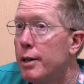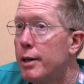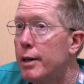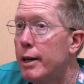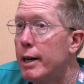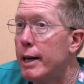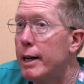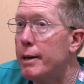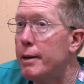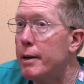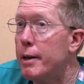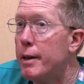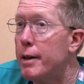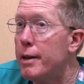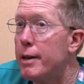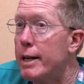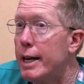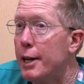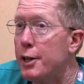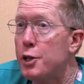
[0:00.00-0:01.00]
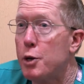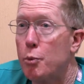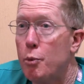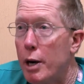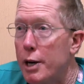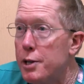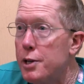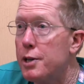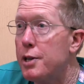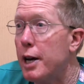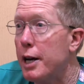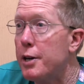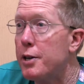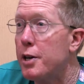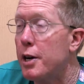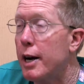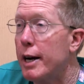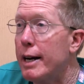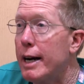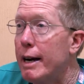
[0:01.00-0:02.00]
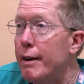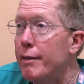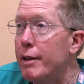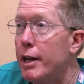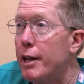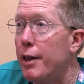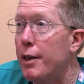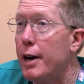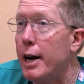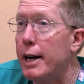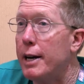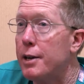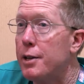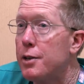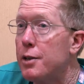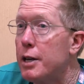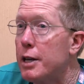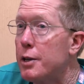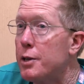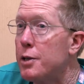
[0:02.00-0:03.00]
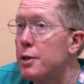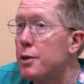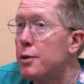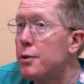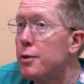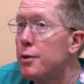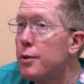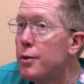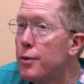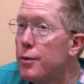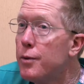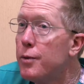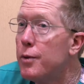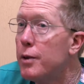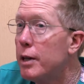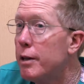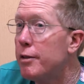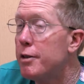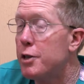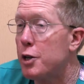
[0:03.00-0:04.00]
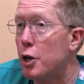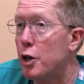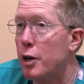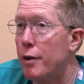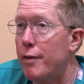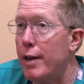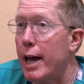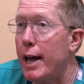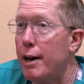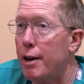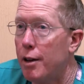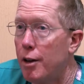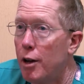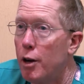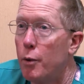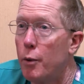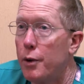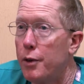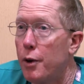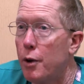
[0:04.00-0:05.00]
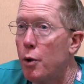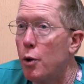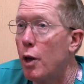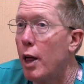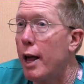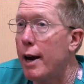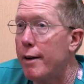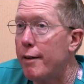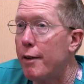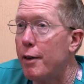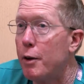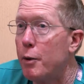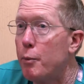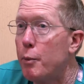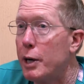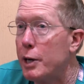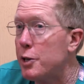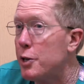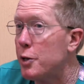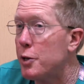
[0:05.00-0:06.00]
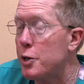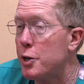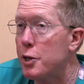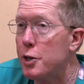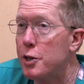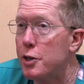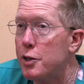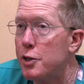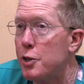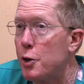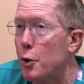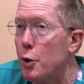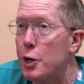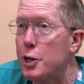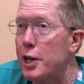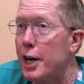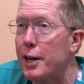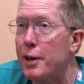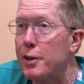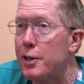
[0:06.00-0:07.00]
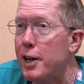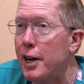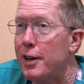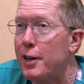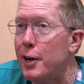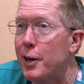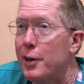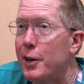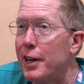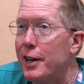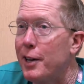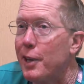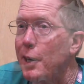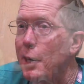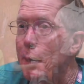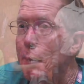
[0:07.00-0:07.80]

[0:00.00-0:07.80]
And the Esther presentation I gave the other day is the result of that, along with a whole lot of other pictures and stories I could tell you all day long